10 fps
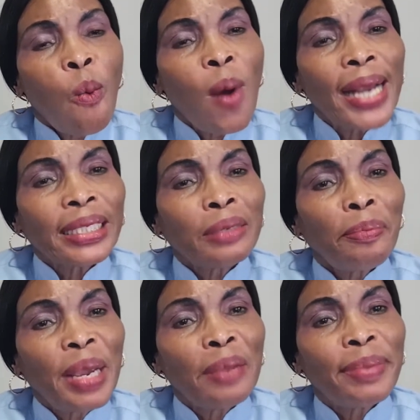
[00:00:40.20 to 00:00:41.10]
What
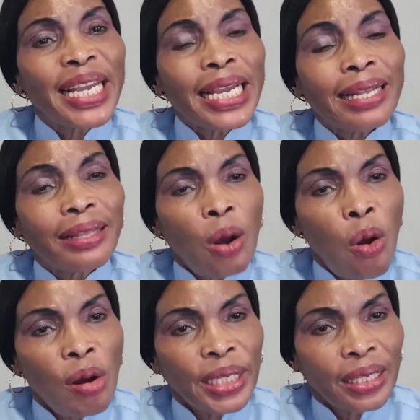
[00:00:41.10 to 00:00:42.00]
may be the
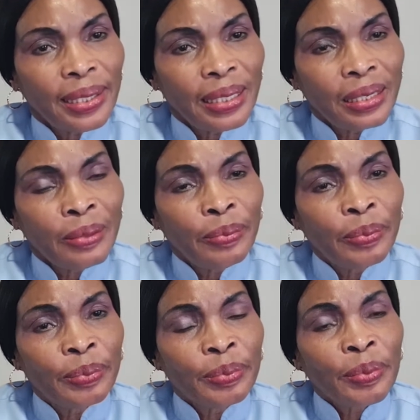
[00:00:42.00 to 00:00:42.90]
causes?
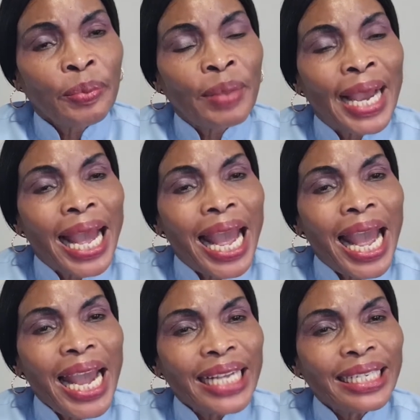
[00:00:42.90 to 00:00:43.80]

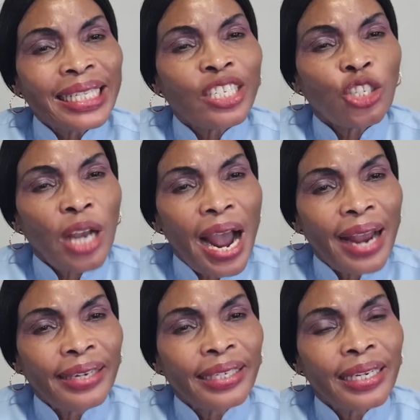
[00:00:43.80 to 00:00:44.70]
As the
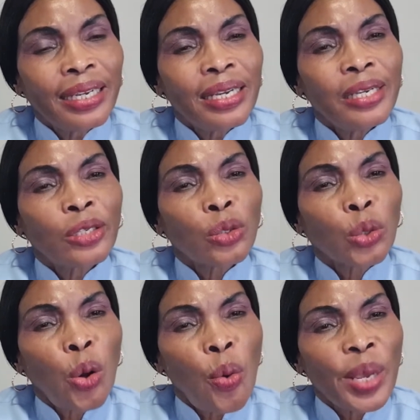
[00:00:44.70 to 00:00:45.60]
child is
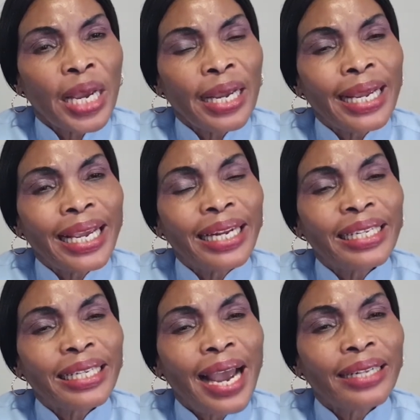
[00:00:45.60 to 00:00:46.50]
growing
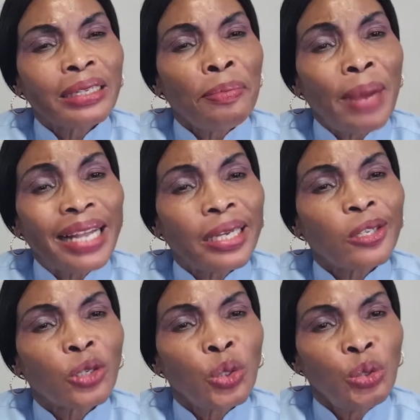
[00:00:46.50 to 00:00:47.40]
inside the
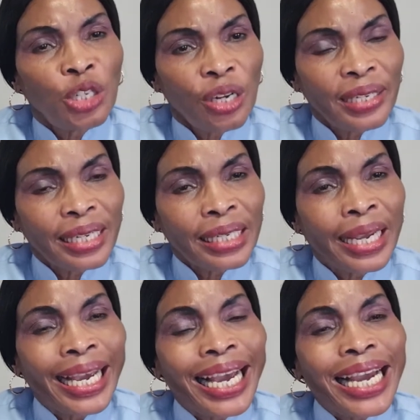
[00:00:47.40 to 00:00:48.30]
mother's uterus,
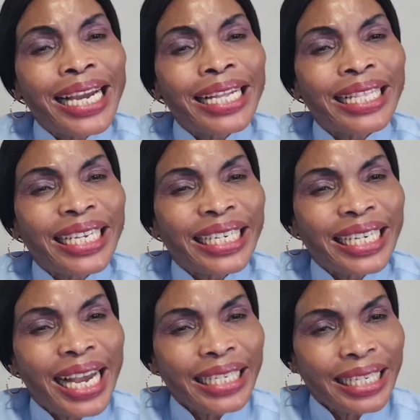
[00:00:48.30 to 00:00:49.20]
the
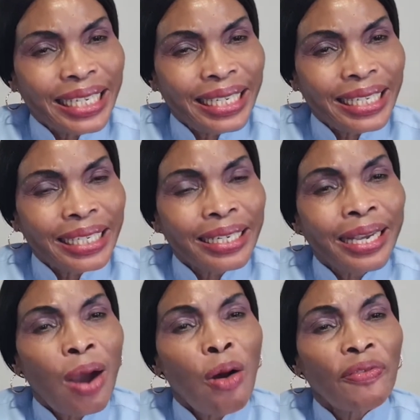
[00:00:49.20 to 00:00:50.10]
testes
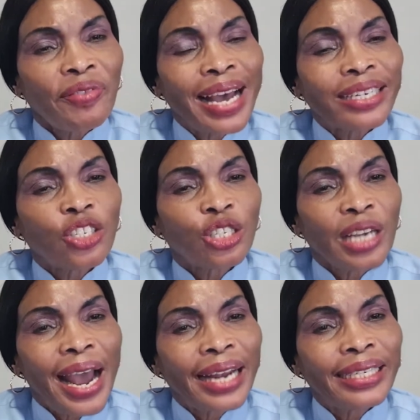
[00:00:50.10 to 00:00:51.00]
of that
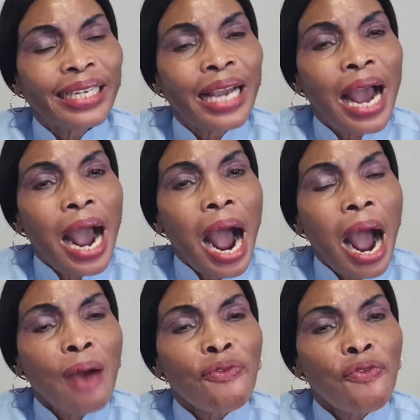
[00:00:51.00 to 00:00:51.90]
child
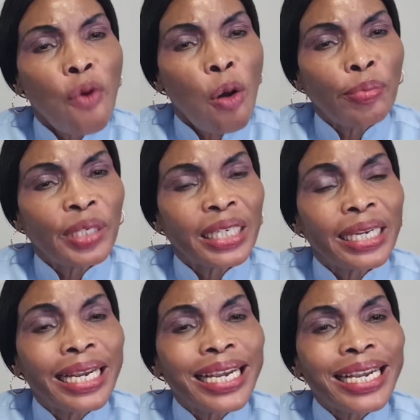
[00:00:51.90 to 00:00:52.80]
are formed
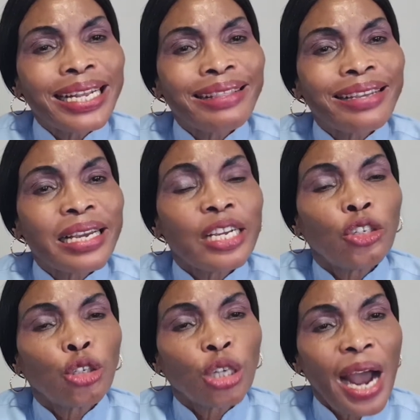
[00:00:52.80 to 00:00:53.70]
in the
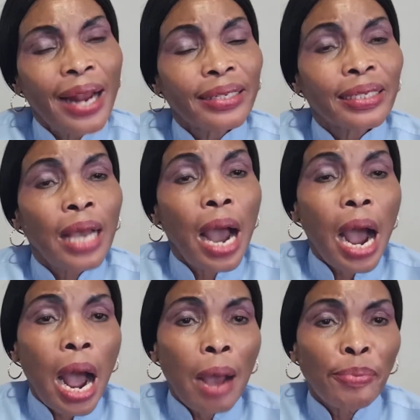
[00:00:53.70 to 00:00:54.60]
child's
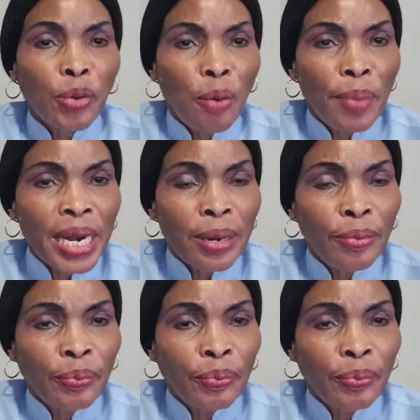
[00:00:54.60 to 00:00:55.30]
abdomen.